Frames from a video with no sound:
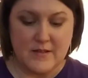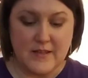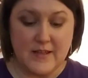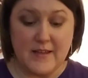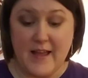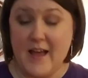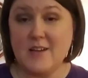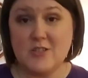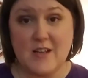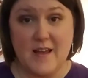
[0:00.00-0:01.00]
The
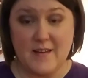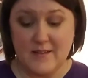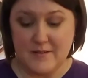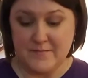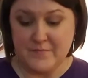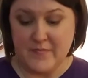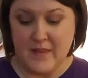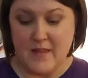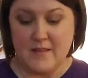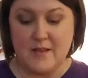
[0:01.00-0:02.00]
hashtag
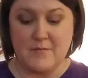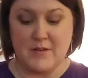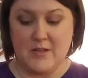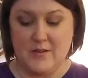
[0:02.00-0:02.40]
that I'm going to